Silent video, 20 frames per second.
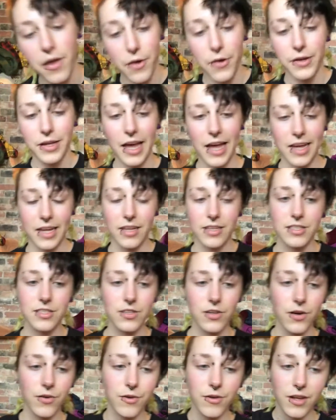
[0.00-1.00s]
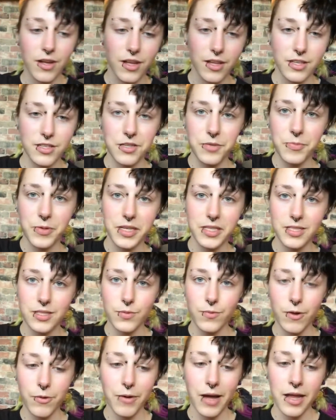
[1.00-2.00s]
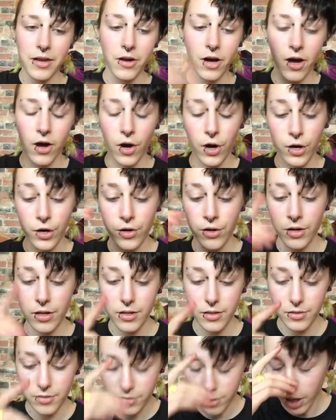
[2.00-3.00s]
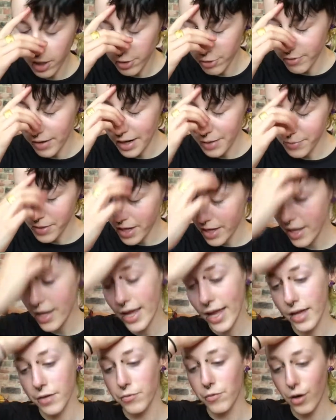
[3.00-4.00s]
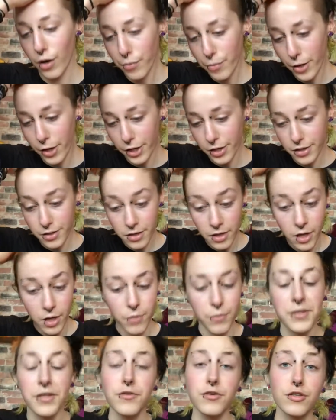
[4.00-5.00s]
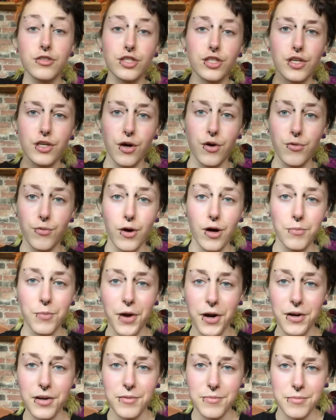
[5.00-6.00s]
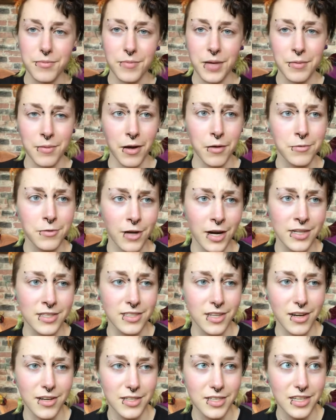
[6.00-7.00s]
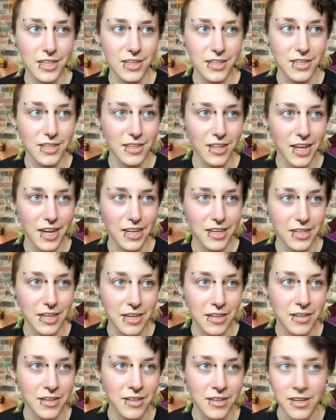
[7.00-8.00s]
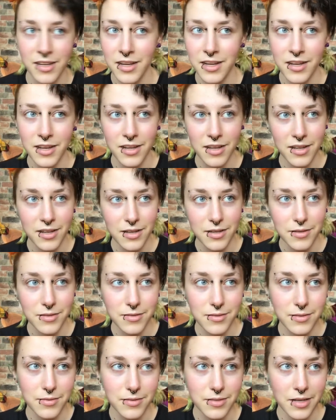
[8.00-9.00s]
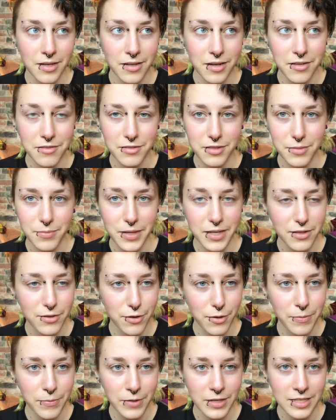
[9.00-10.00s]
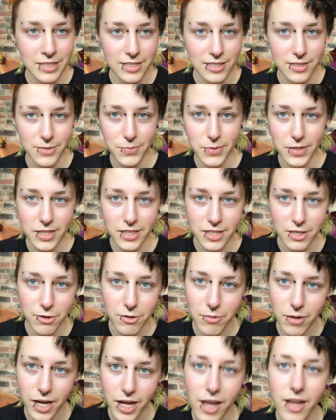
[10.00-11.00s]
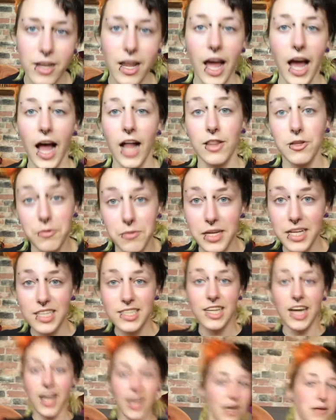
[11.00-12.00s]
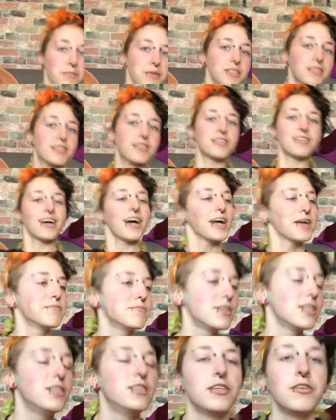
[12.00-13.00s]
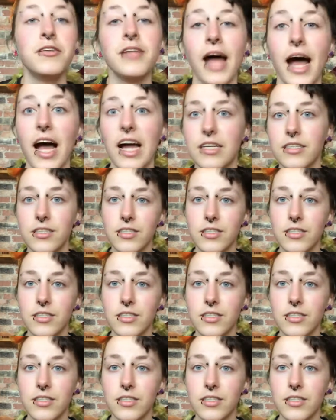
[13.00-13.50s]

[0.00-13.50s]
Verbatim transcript: Okay, so the two places we went are Dollarama and Walmart. We don't usually go to Walmart. My mom tries not to, like, sell out to big corporations, but you know what? Halloween time is the time to do that.